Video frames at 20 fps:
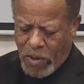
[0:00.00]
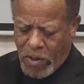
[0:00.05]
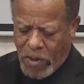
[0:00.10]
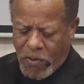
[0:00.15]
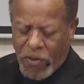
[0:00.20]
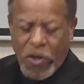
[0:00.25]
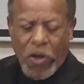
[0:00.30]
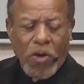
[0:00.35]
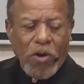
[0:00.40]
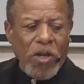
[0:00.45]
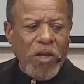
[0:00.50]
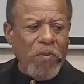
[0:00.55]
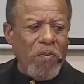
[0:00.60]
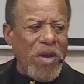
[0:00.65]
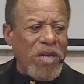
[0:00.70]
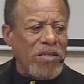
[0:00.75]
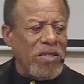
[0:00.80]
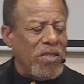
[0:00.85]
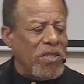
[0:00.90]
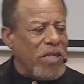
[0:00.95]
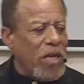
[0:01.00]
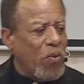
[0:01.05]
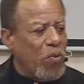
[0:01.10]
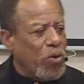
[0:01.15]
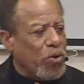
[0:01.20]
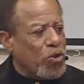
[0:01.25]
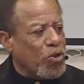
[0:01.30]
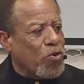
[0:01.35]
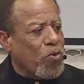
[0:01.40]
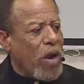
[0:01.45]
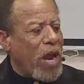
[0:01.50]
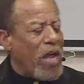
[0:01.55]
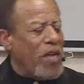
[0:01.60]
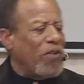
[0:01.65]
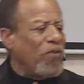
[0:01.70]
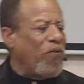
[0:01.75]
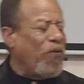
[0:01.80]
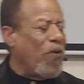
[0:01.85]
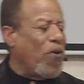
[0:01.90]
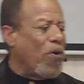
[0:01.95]
The only message that will
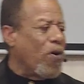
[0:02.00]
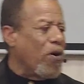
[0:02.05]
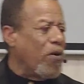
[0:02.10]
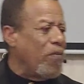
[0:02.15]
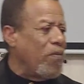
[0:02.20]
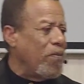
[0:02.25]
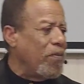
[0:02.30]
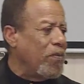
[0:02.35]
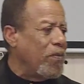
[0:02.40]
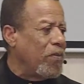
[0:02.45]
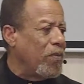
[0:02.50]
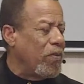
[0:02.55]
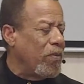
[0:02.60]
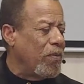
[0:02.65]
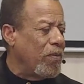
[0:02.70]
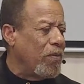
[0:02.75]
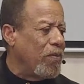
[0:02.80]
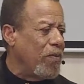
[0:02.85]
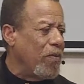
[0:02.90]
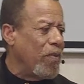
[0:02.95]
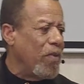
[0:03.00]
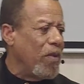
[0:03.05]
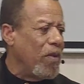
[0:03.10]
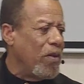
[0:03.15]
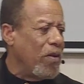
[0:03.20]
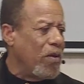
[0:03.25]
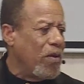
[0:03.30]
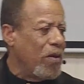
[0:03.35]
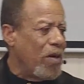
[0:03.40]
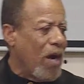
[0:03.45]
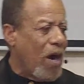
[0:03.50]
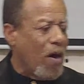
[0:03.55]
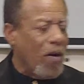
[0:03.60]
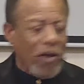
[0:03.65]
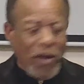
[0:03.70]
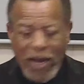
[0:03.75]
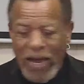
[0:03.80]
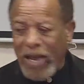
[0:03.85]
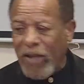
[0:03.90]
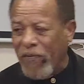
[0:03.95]
transform our
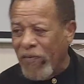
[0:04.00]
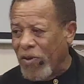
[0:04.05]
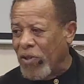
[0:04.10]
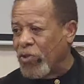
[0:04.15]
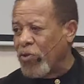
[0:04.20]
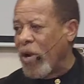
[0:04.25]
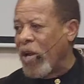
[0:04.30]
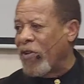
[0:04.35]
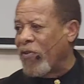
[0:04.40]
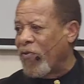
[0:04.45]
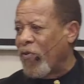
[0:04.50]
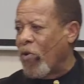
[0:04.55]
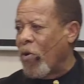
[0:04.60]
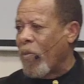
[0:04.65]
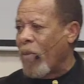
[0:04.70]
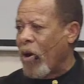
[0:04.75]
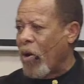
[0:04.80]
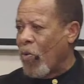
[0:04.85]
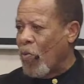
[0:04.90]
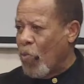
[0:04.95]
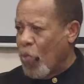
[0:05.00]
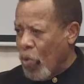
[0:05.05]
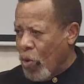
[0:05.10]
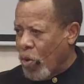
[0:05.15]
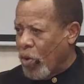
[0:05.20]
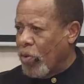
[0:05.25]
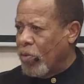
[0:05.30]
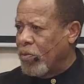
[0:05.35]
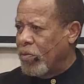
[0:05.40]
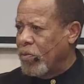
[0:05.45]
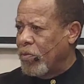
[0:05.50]
life and transform our world